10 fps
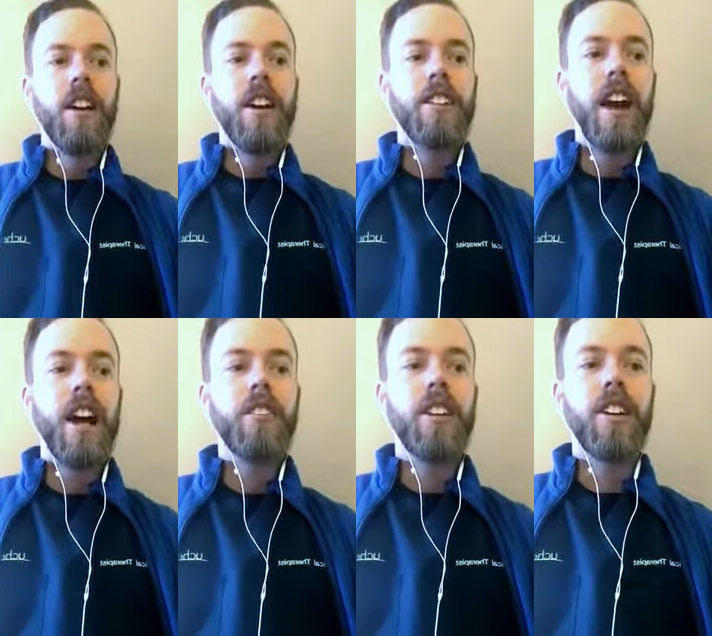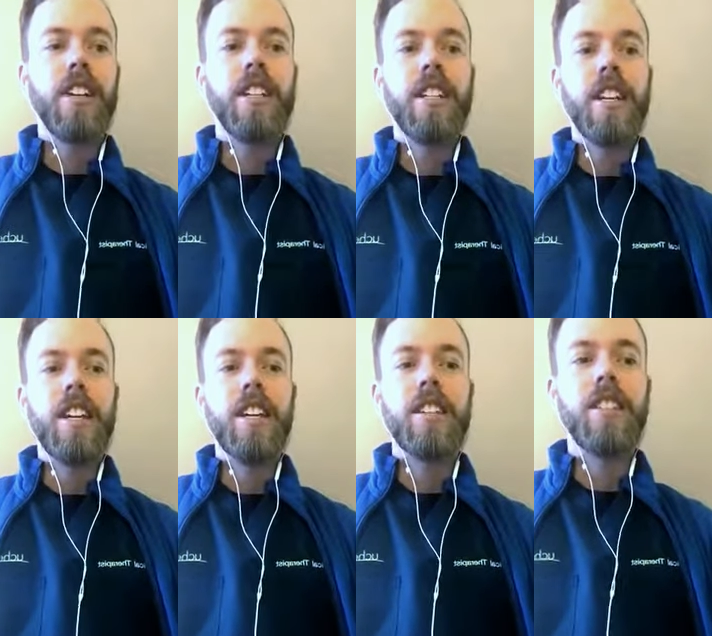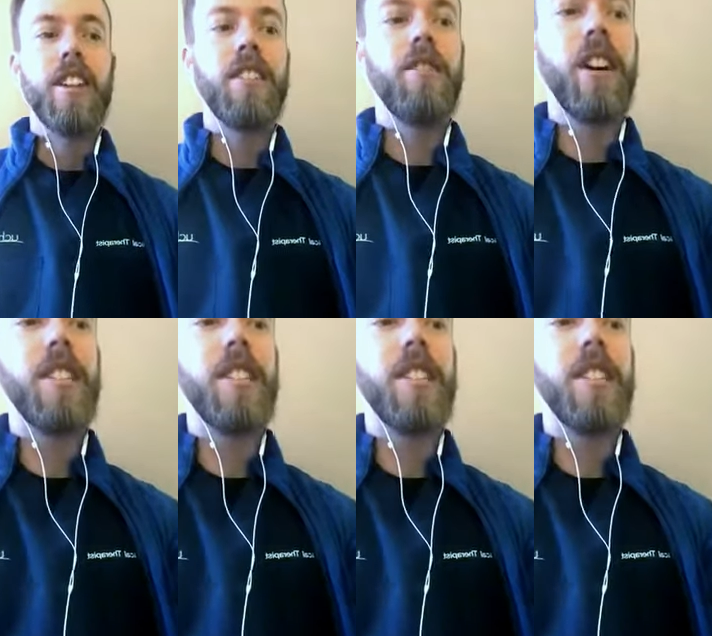is actually going to de-incentivize